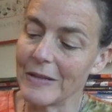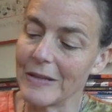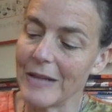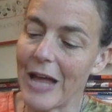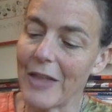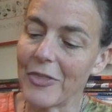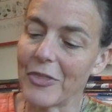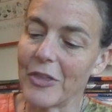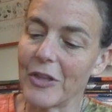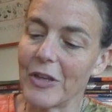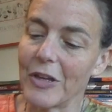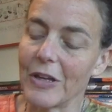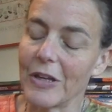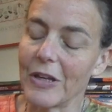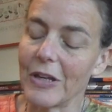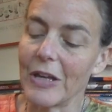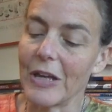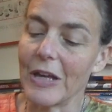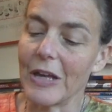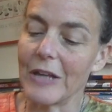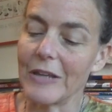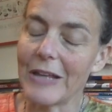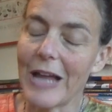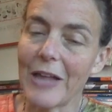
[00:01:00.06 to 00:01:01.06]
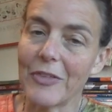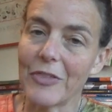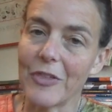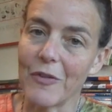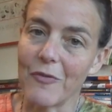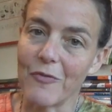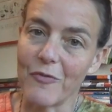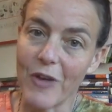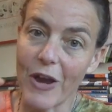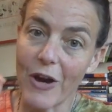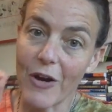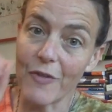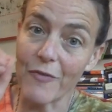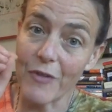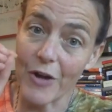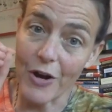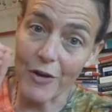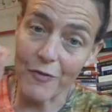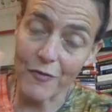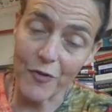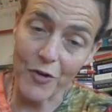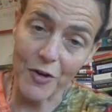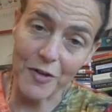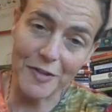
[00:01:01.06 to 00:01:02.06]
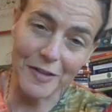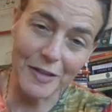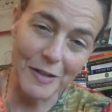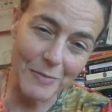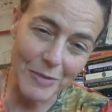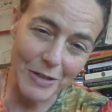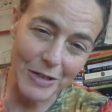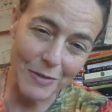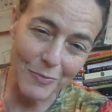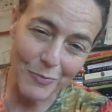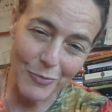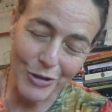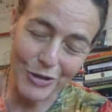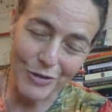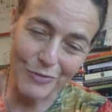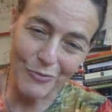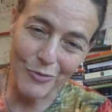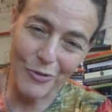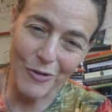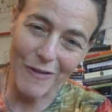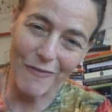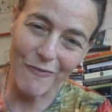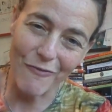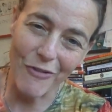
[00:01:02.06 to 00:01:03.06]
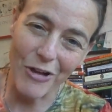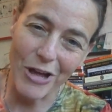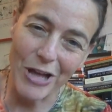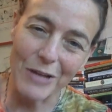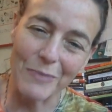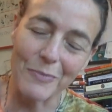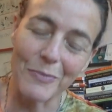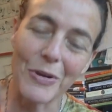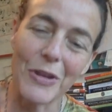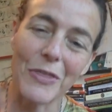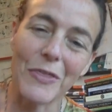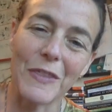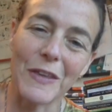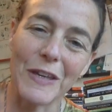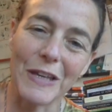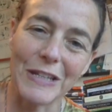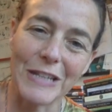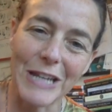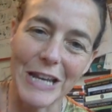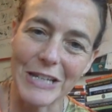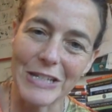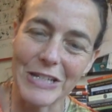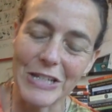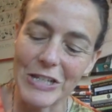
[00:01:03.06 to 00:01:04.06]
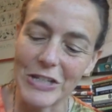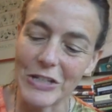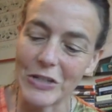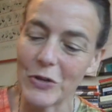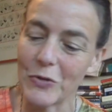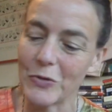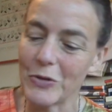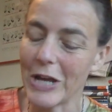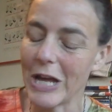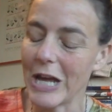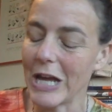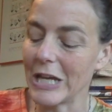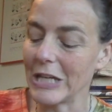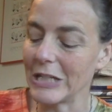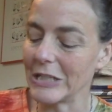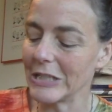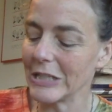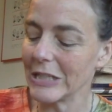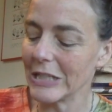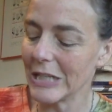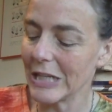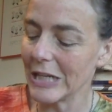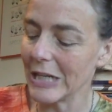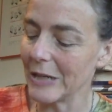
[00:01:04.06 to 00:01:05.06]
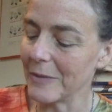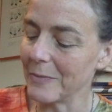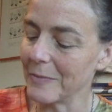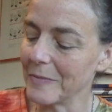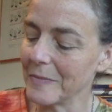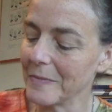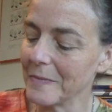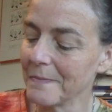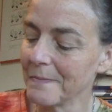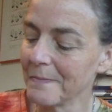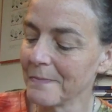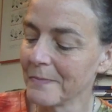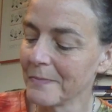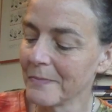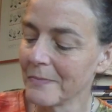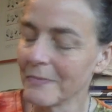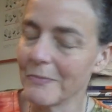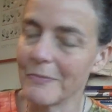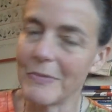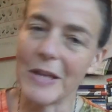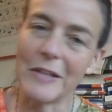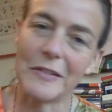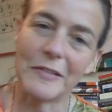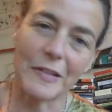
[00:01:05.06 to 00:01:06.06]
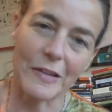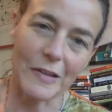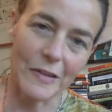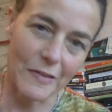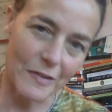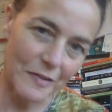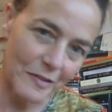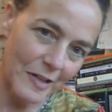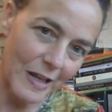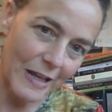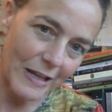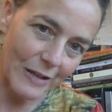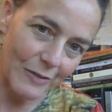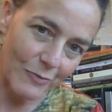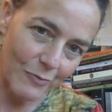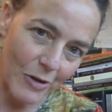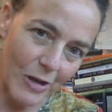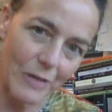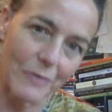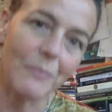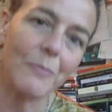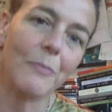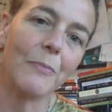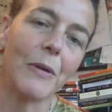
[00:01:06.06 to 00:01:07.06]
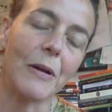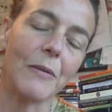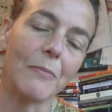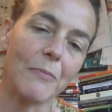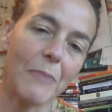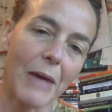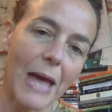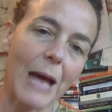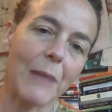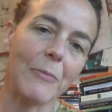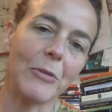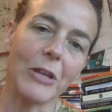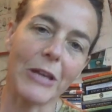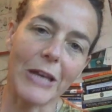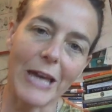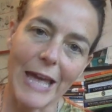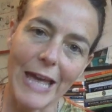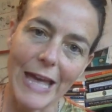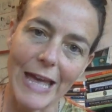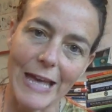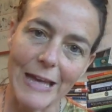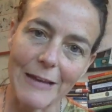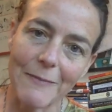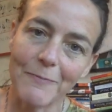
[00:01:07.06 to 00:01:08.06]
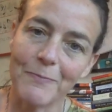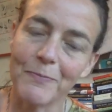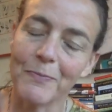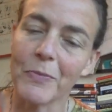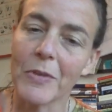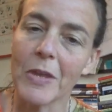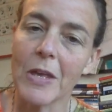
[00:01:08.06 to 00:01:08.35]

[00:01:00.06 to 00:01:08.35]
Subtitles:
Not the very first limited print run, but the 1909, basically the second run, but Pamela A.